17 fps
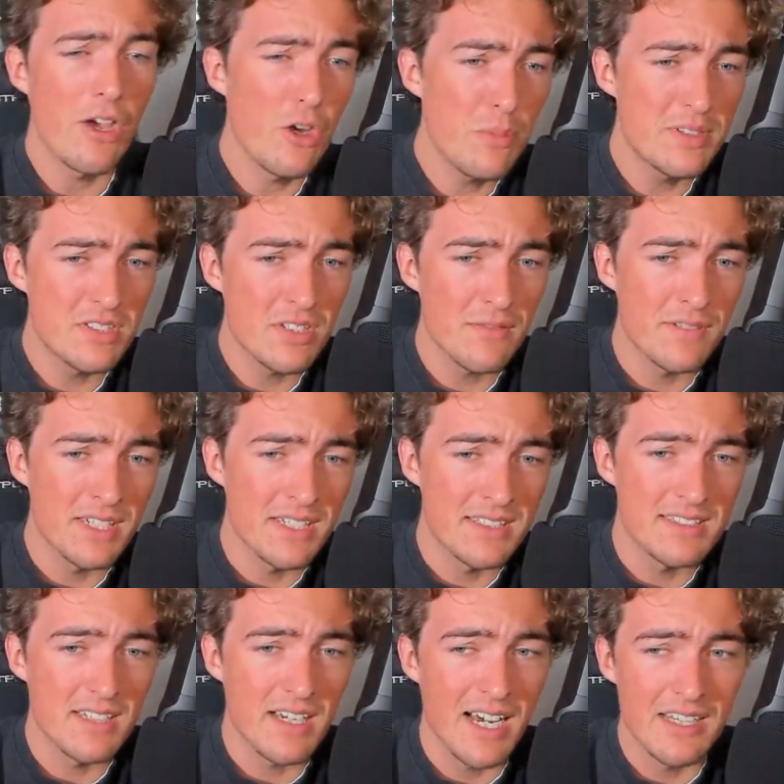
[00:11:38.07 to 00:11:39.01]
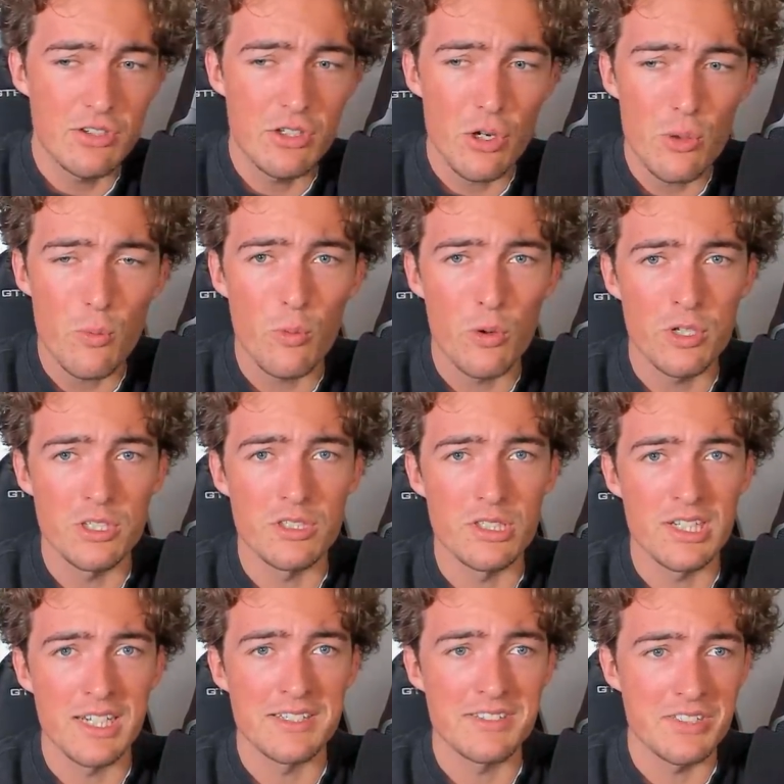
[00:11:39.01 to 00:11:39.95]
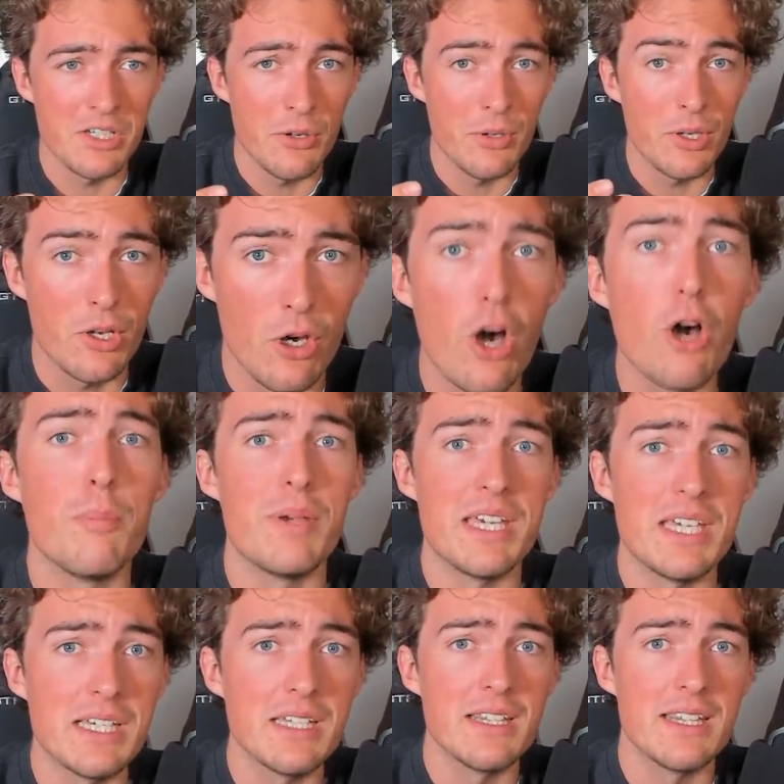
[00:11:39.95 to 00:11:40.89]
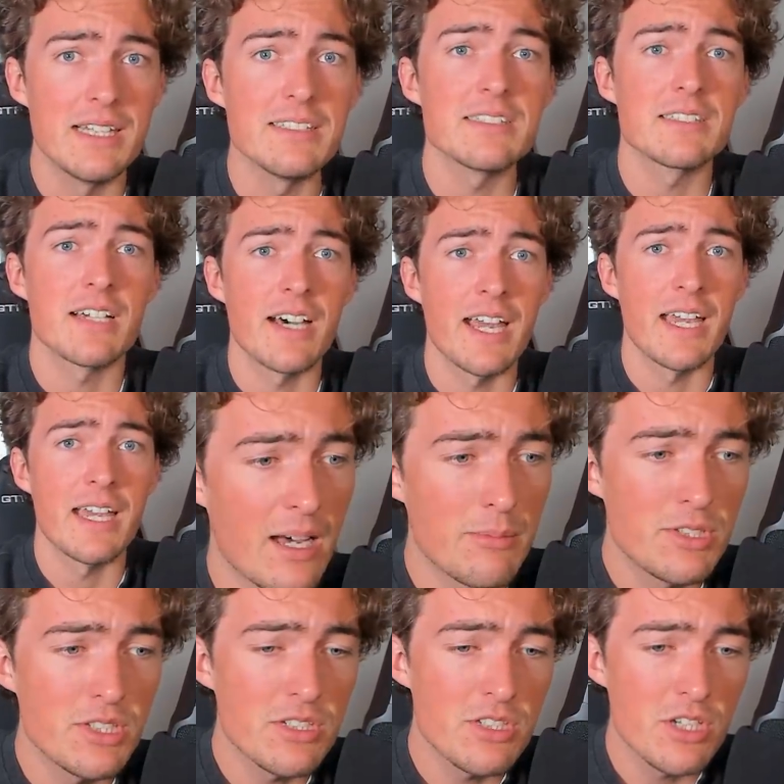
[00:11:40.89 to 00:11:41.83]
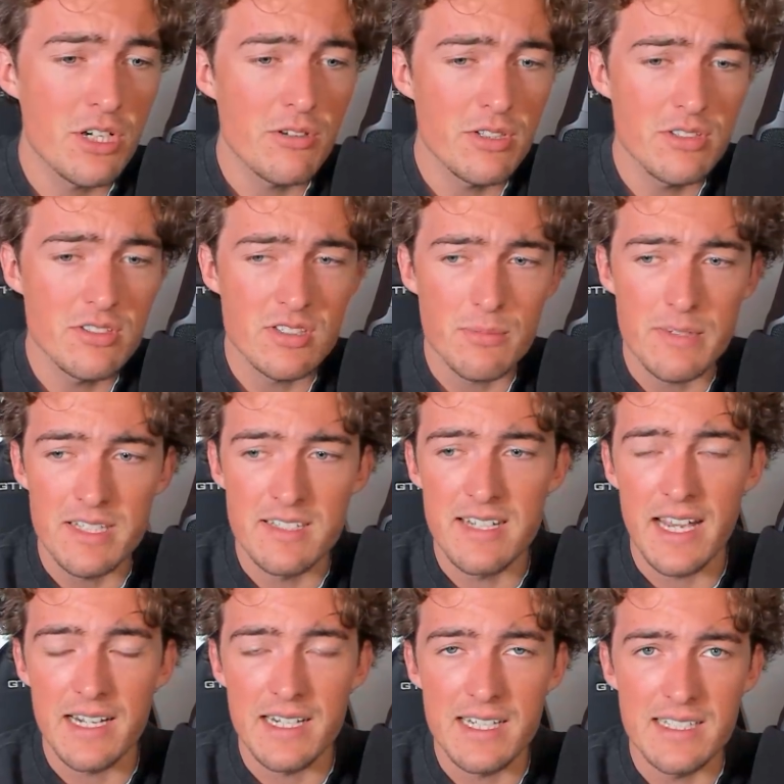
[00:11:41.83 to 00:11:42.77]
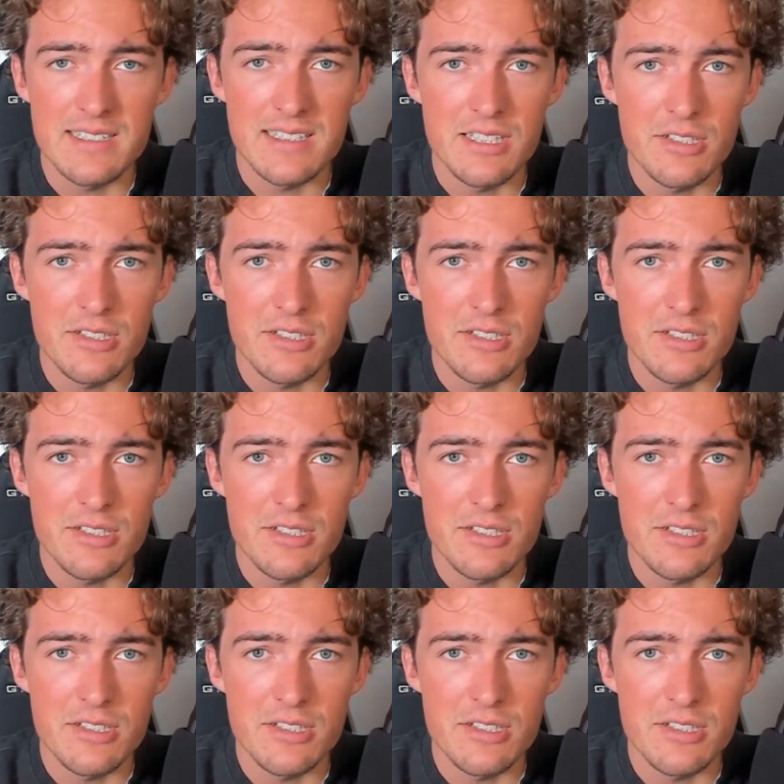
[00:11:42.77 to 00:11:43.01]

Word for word: hope it's obvious. I don't want you guys to go and copy this guy. I'm just showing you some of the techniques he